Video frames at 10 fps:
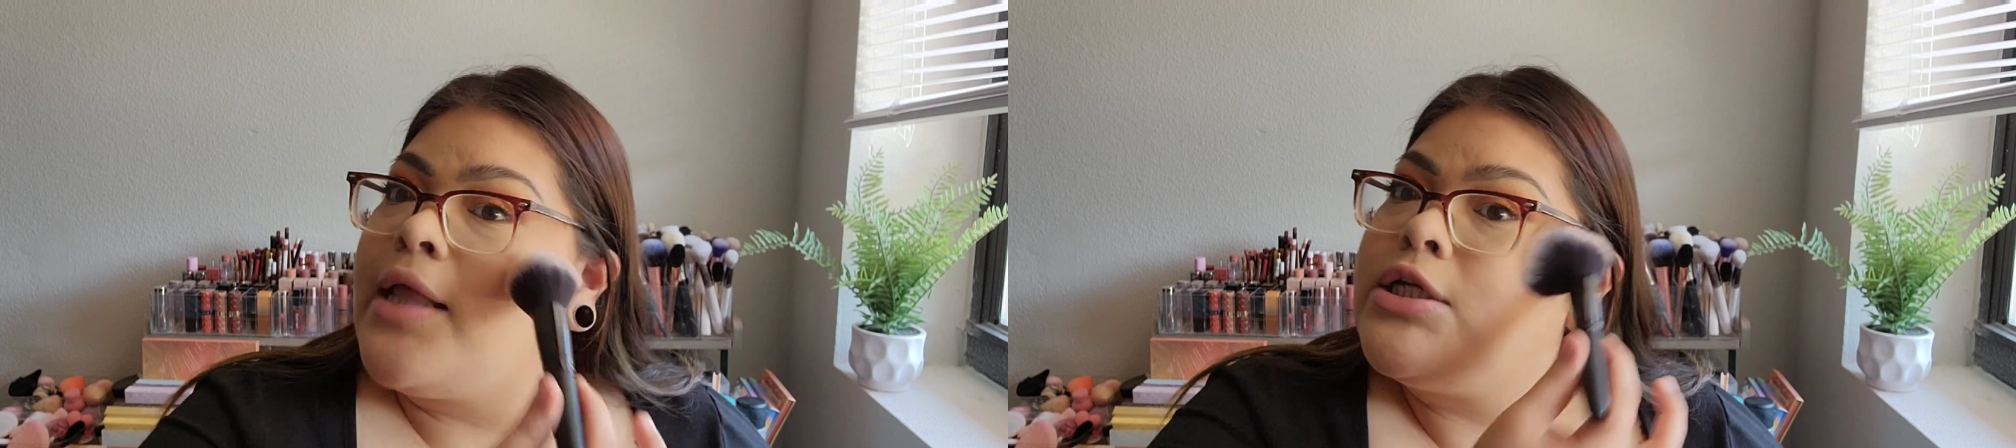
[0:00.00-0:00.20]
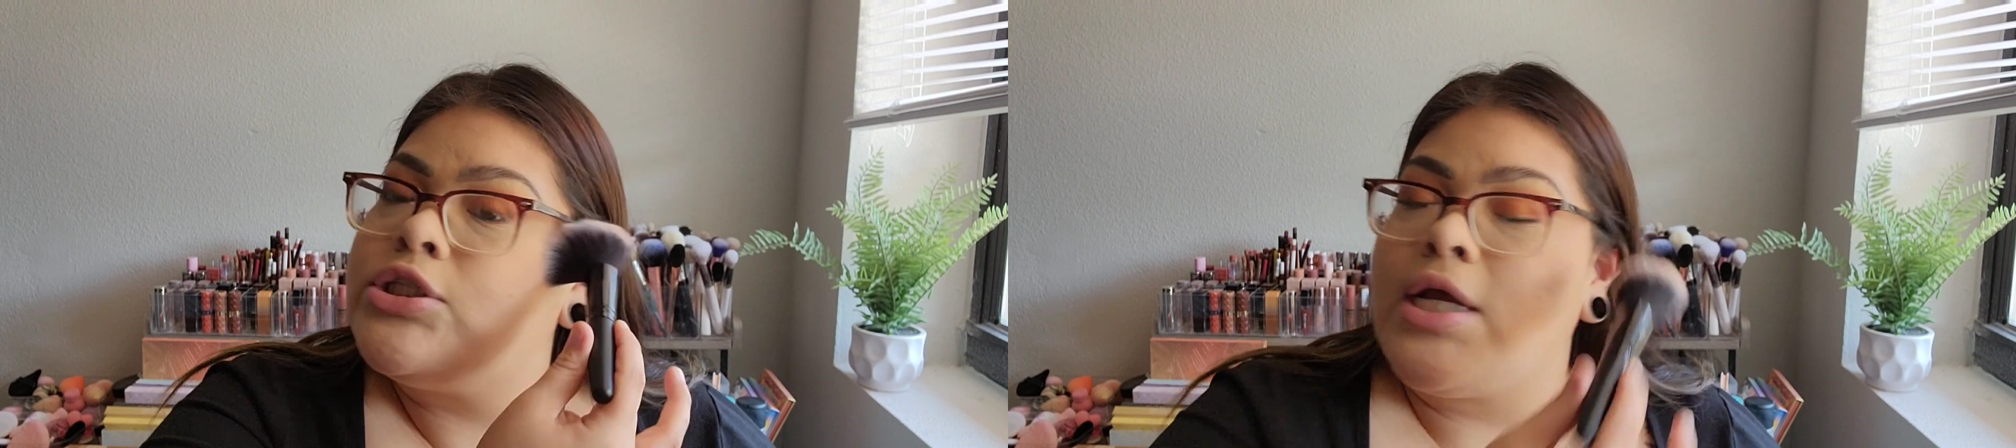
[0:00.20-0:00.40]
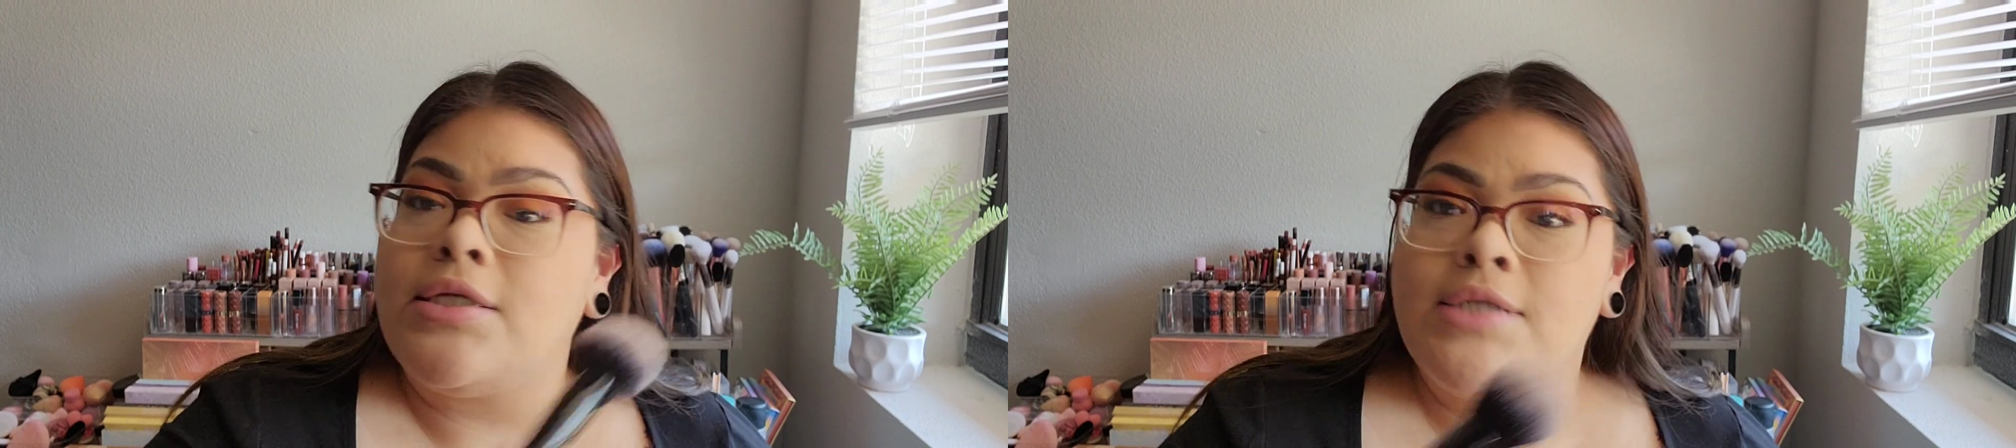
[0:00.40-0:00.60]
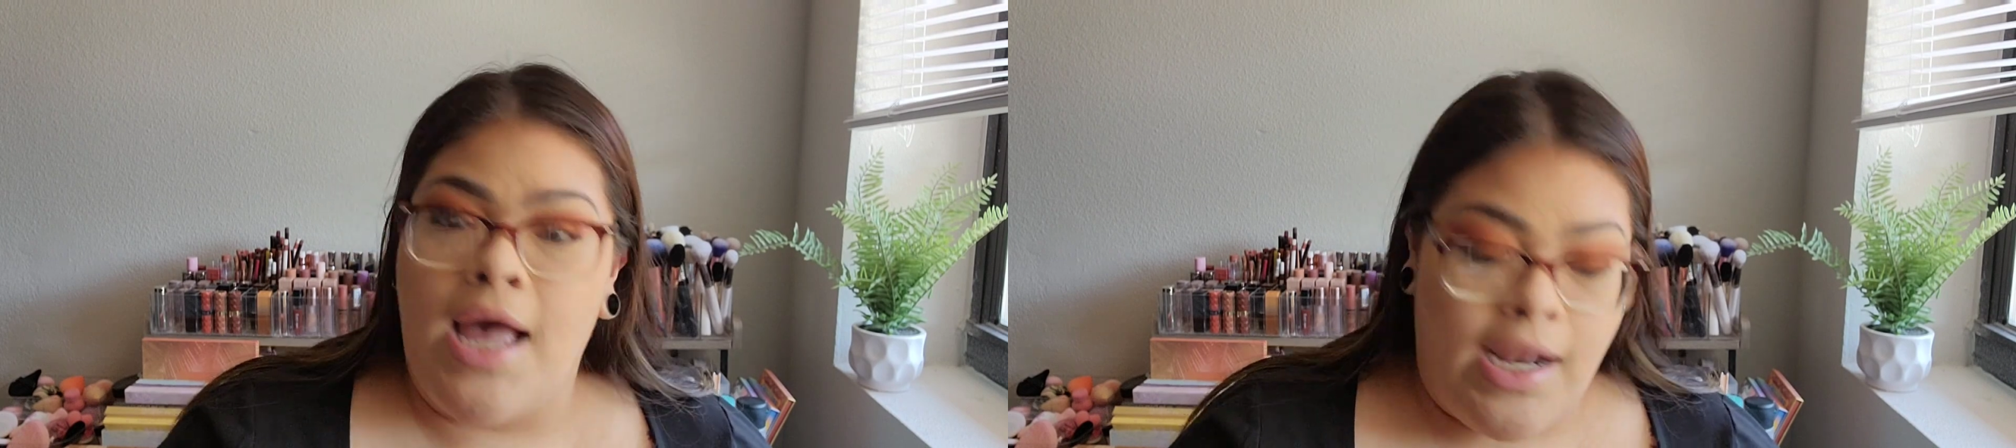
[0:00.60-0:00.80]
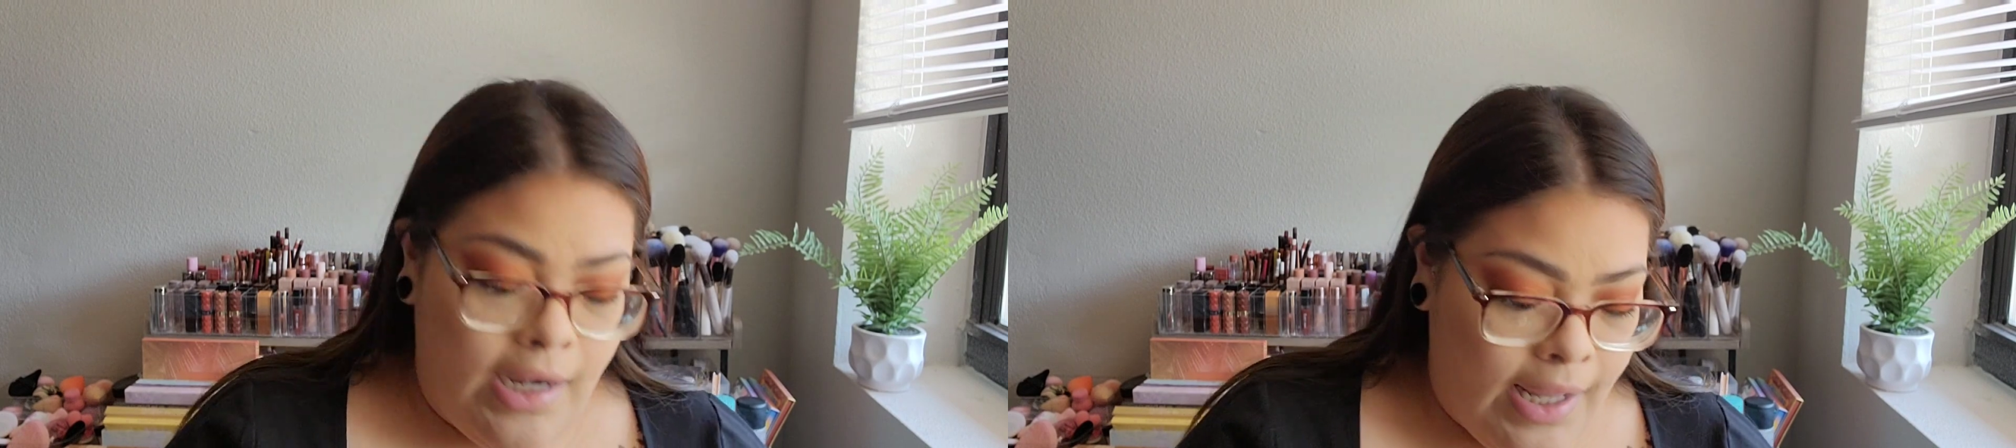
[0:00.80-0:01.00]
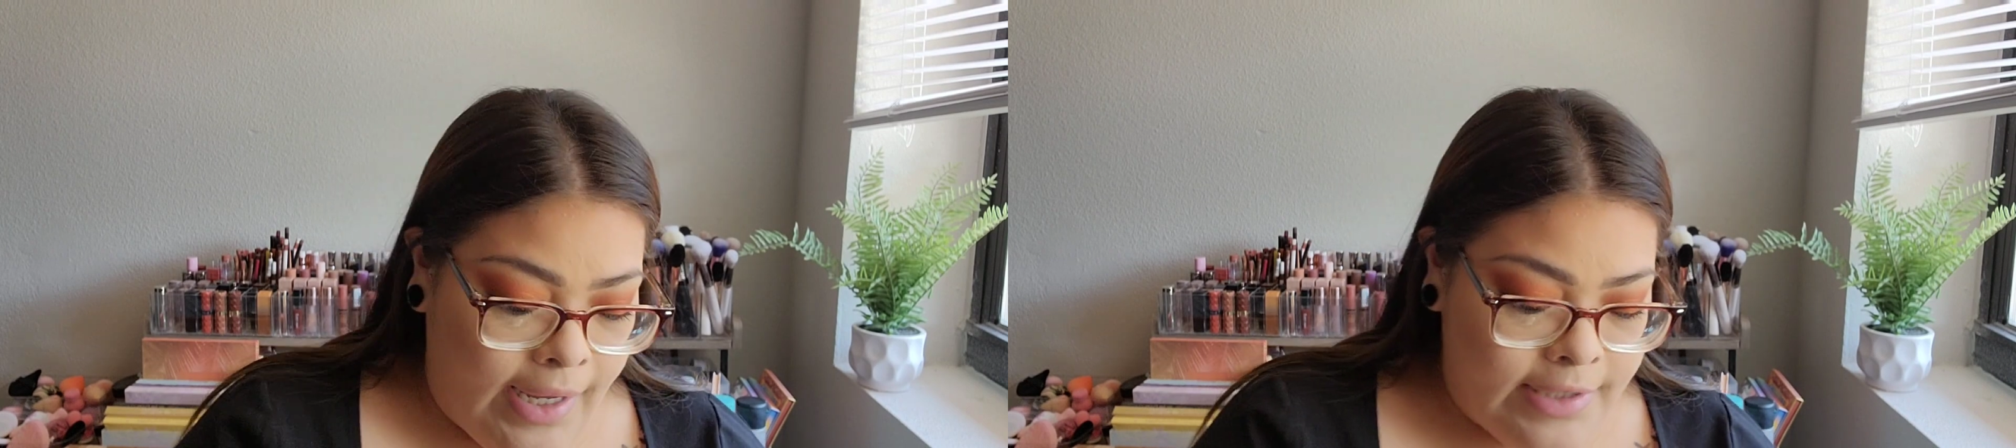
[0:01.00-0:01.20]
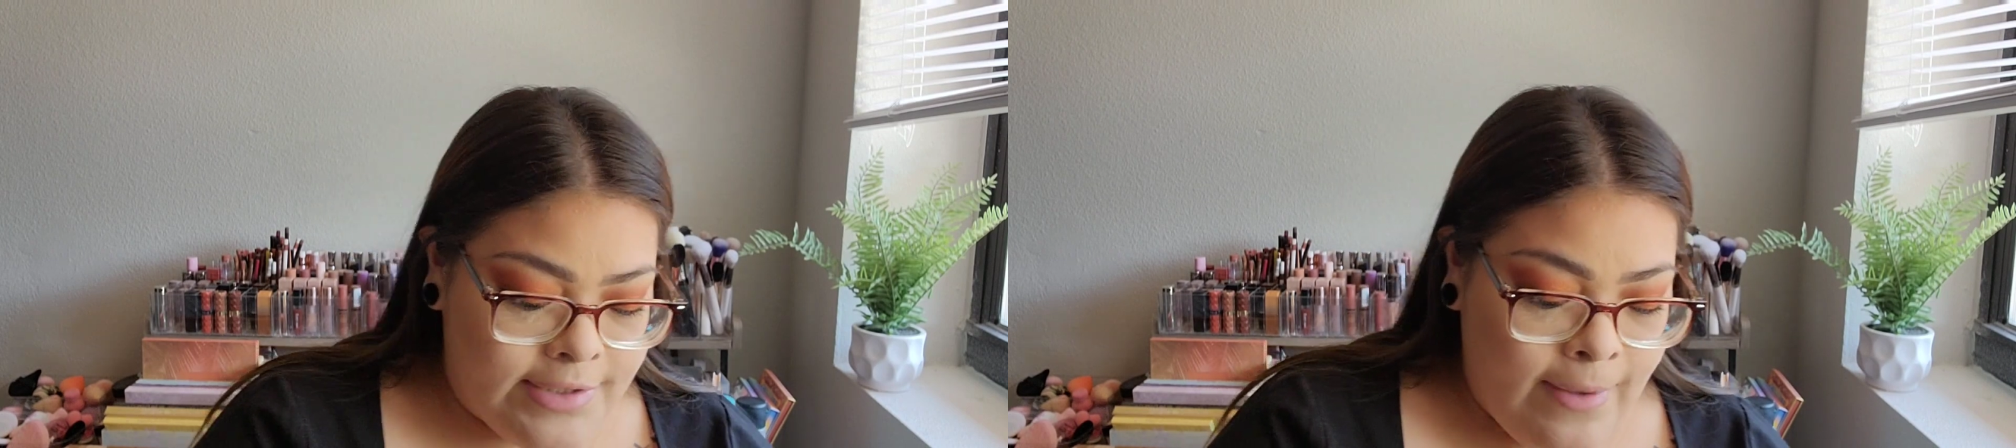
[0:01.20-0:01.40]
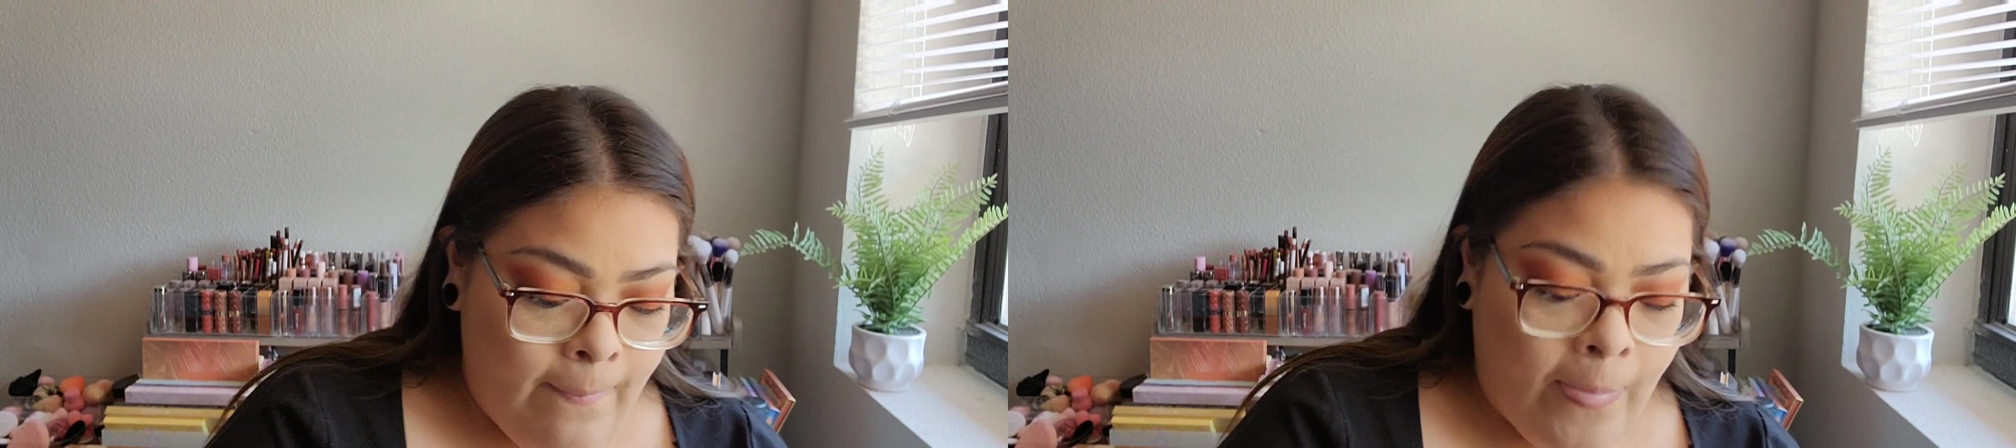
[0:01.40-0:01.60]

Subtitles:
in the shade Tan Lines,